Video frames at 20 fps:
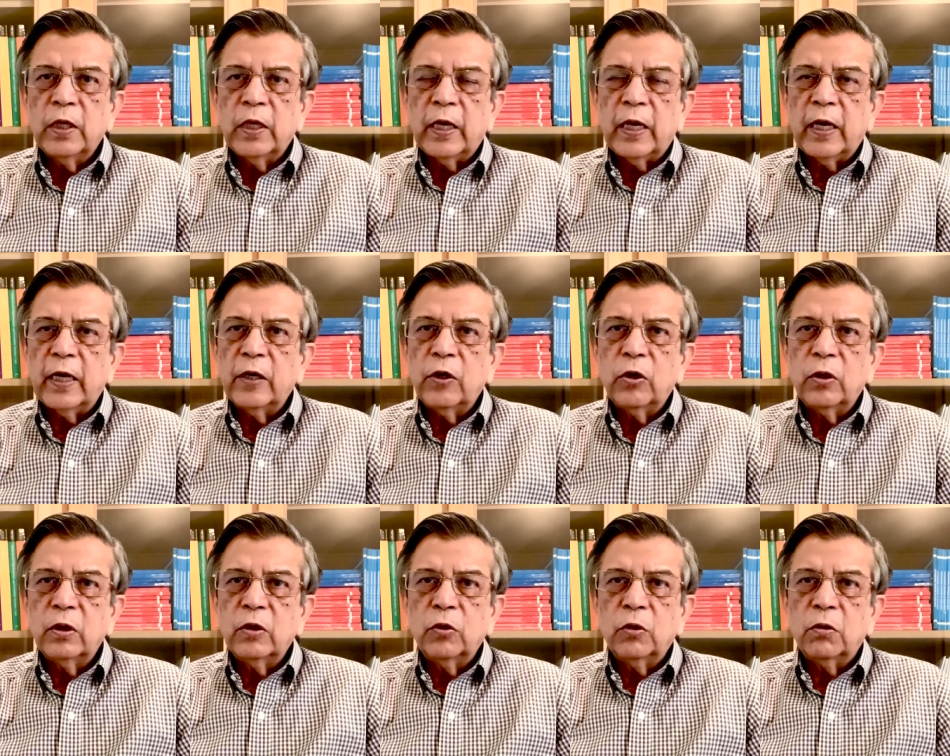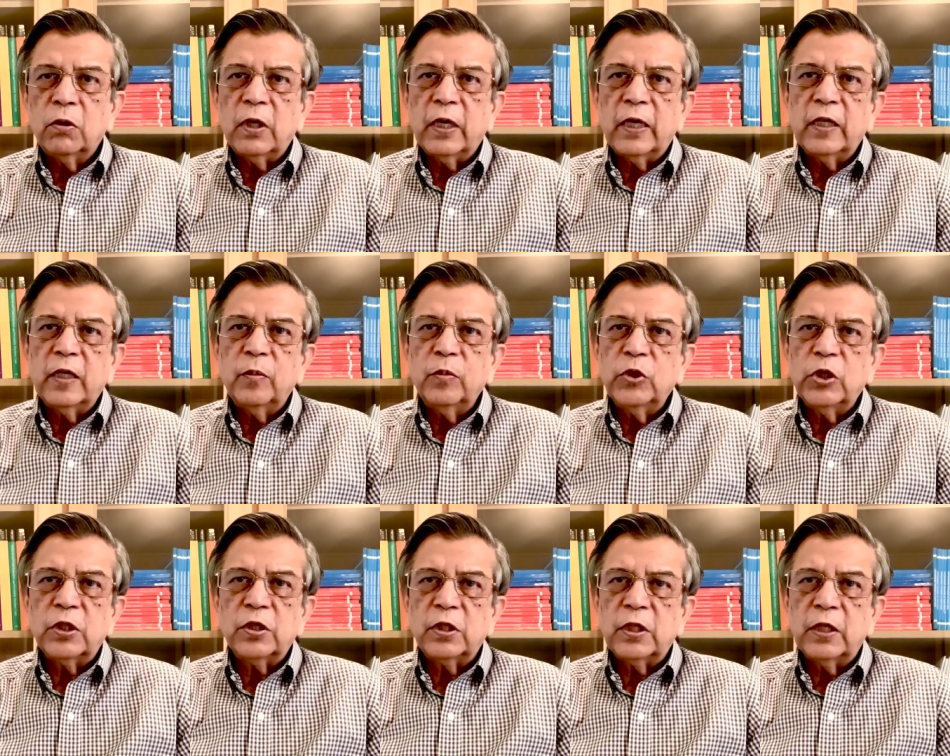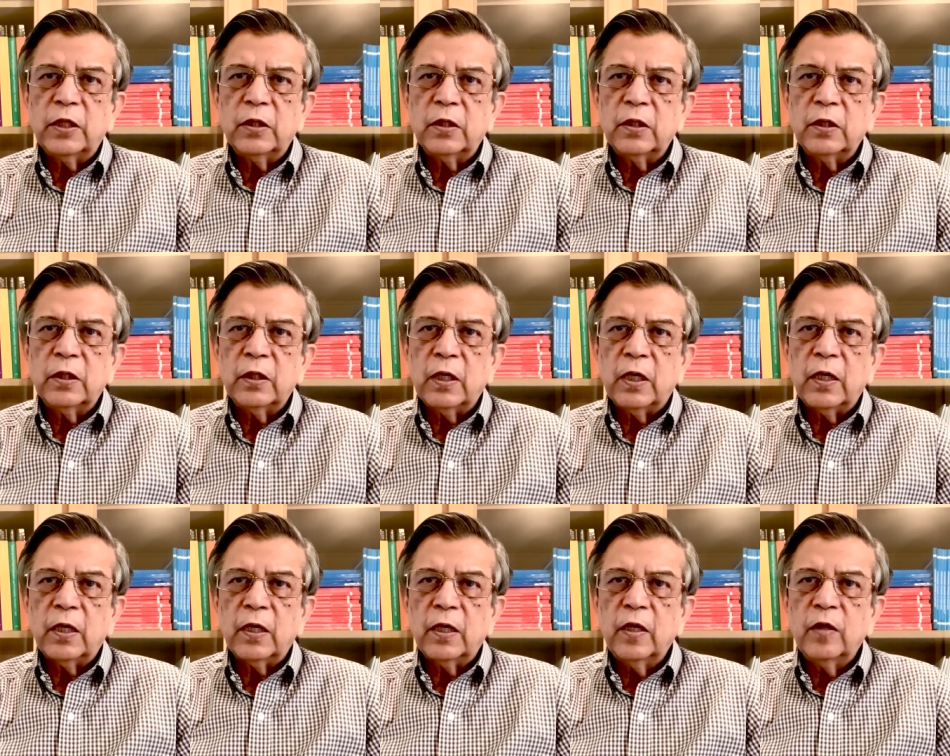and don't let him just sit
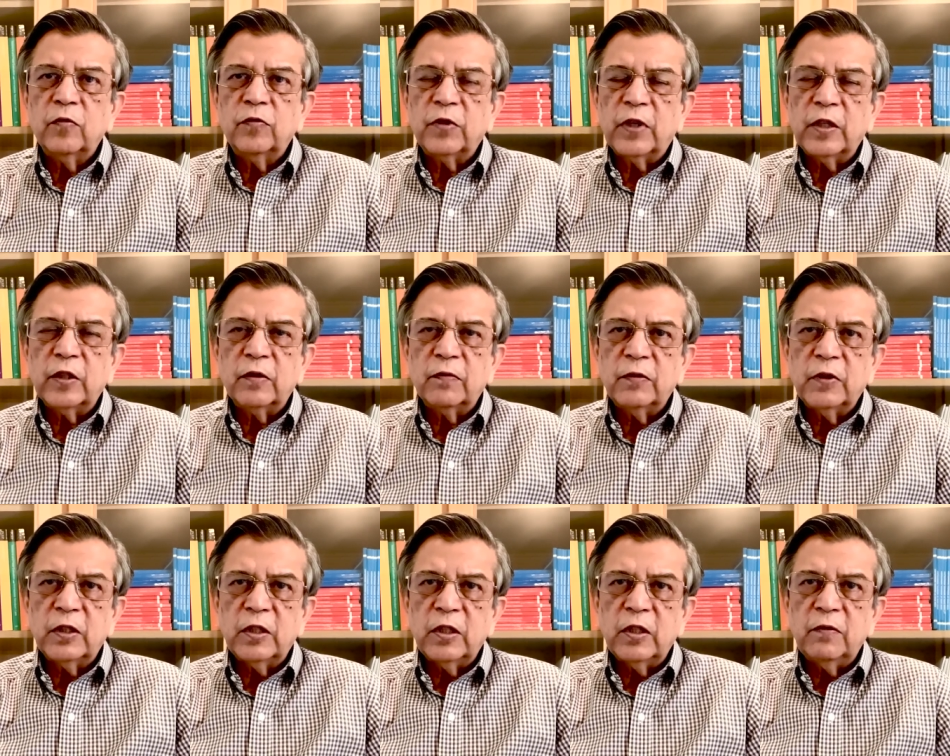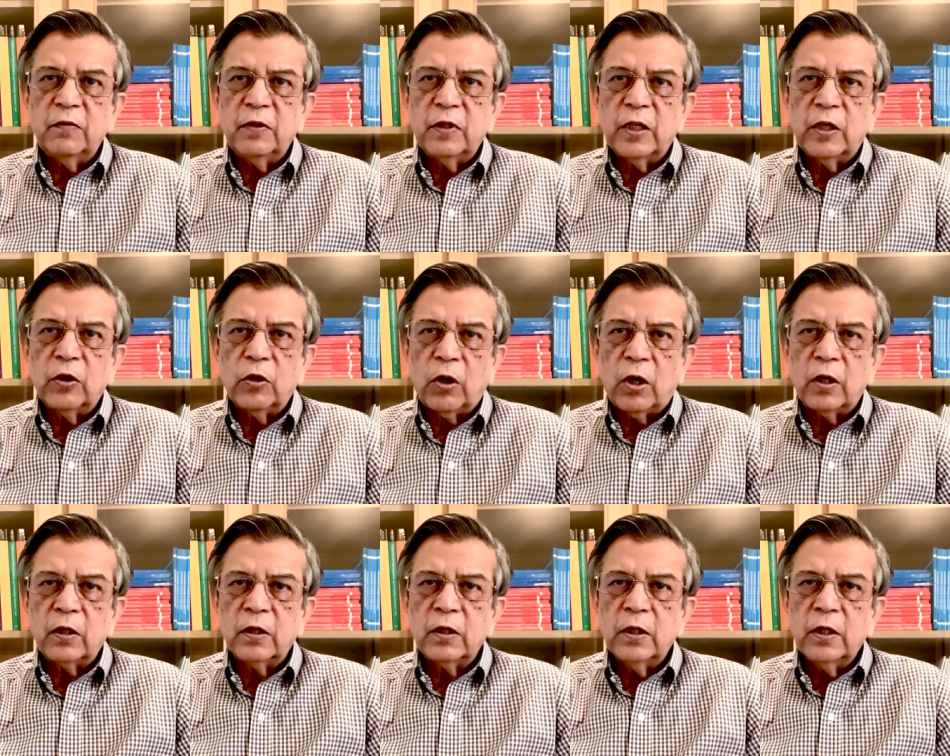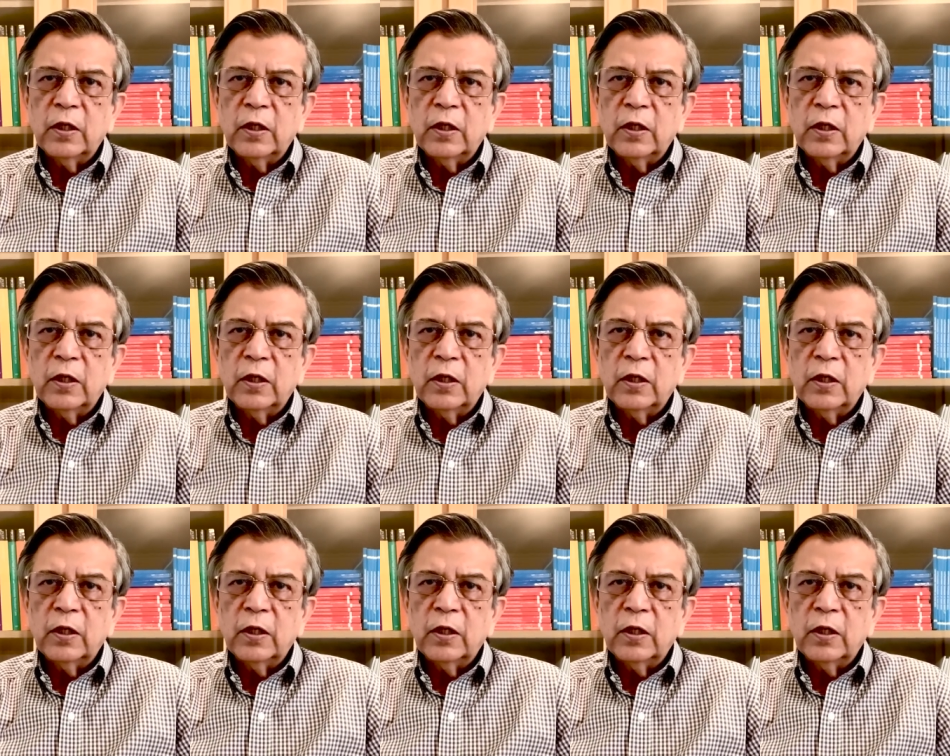in front of the TV and not